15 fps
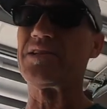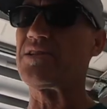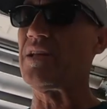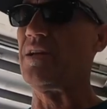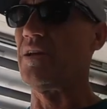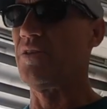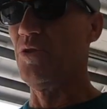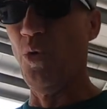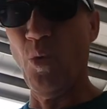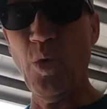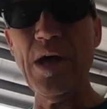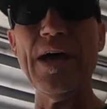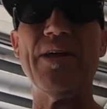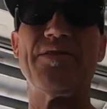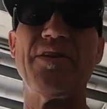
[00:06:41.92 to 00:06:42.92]
is the
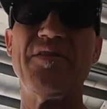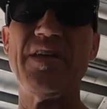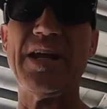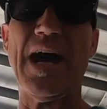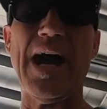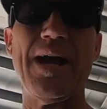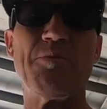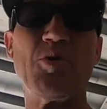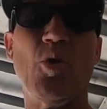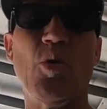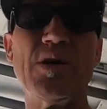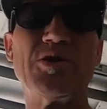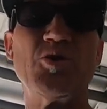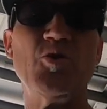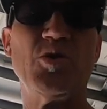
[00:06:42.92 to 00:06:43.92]
width that I am
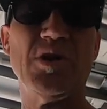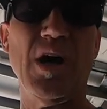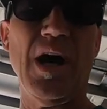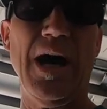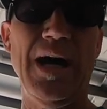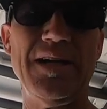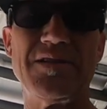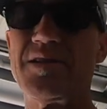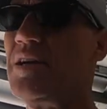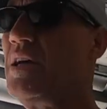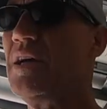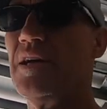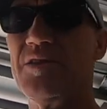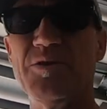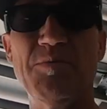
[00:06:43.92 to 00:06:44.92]
going to cut
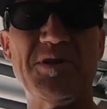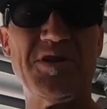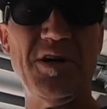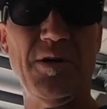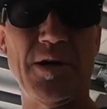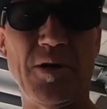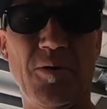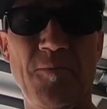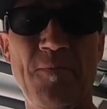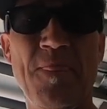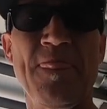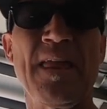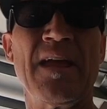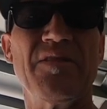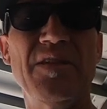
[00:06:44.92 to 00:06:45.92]
the material.
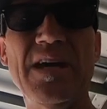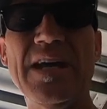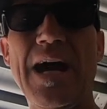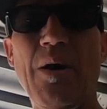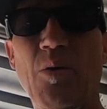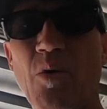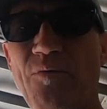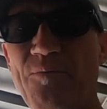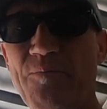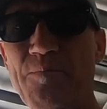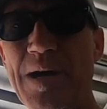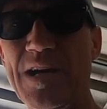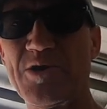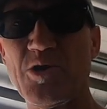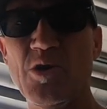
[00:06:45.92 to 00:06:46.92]
Then I will
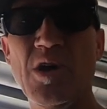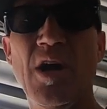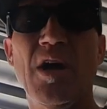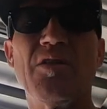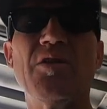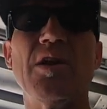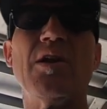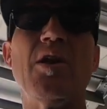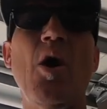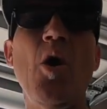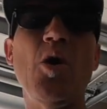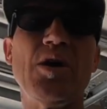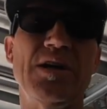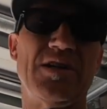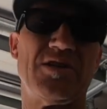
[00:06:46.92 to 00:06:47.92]
measure the
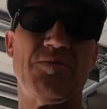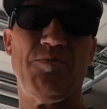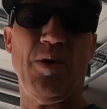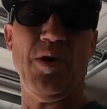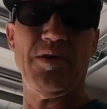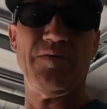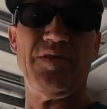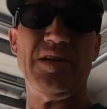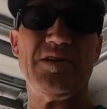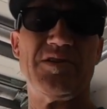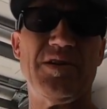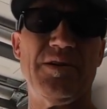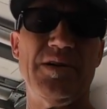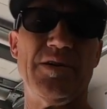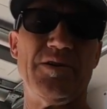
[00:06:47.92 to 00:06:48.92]
longest part of the
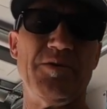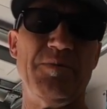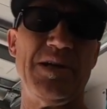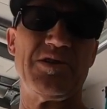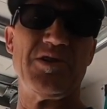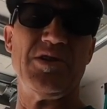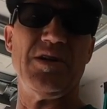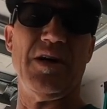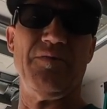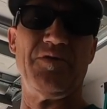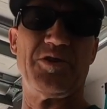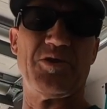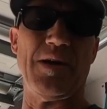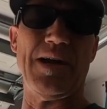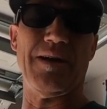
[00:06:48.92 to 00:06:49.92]
interior dimension of
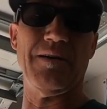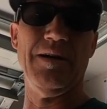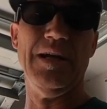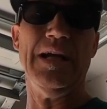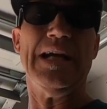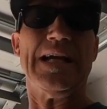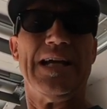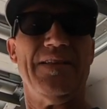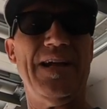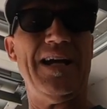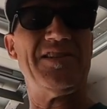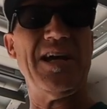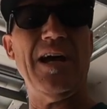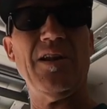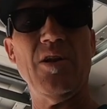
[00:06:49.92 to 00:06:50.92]
the trailer, and
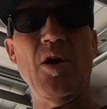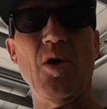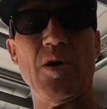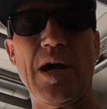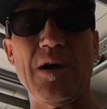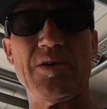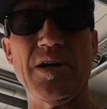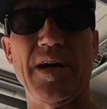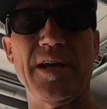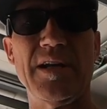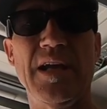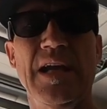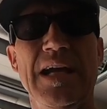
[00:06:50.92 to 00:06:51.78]
that's how long I'll cut it.